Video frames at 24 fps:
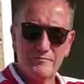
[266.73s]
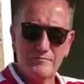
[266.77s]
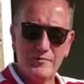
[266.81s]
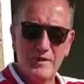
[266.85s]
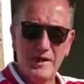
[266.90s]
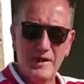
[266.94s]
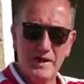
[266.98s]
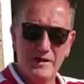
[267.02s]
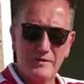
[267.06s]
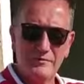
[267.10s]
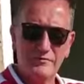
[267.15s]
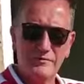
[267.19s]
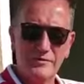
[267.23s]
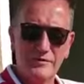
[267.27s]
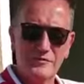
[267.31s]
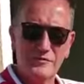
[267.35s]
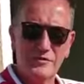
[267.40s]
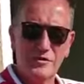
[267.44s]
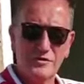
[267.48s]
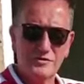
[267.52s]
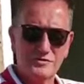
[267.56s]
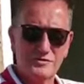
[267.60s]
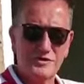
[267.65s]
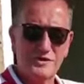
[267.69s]
but we've
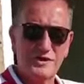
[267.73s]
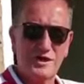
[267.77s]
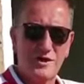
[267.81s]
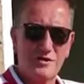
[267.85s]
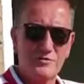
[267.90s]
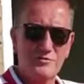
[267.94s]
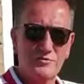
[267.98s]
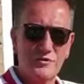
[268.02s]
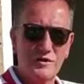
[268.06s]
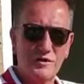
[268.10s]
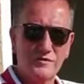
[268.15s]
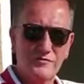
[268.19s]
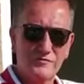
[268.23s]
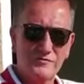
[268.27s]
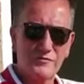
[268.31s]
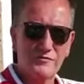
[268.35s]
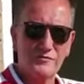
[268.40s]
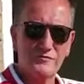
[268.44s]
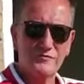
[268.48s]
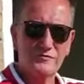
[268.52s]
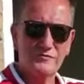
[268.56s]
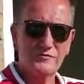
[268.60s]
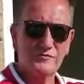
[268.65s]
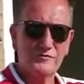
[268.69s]
got to go with
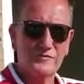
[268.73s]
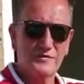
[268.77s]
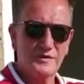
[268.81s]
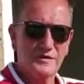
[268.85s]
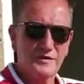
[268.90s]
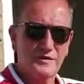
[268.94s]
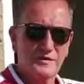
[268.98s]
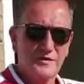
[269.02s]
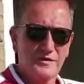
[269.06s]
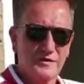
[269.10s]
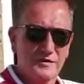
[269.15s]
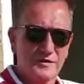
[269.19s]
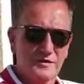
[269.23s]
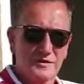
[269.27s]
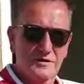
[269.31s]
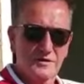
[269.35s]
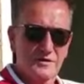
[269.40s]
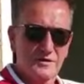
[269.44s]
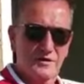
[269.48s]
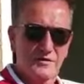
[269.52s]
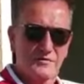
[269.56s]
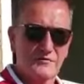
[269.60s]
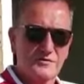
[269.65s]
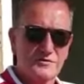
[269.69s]

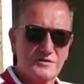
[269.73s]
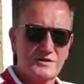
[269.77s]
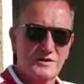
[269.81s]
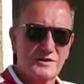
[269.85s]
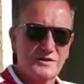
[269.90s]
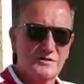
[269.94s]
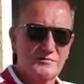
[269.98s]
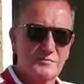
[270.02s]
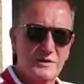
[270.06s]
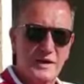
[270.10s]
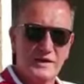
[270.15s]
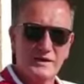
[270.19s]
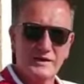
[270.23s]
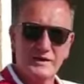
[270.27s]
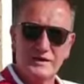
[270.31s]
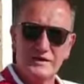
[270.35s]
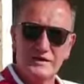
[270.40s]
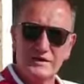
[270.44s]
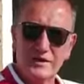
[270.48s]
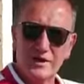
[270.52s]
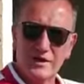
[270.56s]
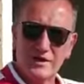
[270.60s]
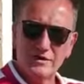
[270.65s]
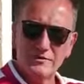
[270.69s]
obviously
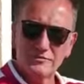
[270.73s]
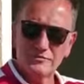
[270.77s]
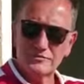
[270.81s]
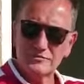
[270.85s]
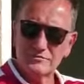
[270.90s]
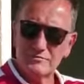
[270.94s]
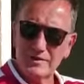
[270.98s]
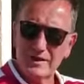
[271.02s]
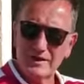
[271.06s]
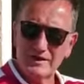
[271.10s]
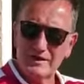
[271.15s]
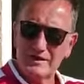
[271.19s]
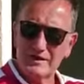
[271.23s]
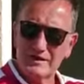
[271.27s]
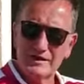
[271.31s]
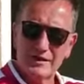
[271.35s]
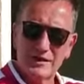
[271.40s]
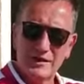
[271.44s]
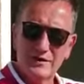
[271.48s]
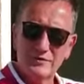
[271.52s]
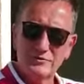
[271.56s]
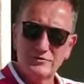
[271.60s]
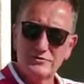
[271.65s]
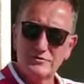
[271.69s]

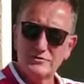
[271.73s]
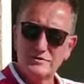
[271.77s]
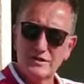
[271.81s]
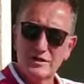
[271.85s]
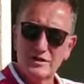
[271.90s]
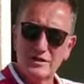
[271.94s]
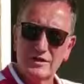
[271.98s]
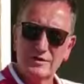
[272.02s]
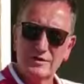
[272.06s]
Maitland-Niles.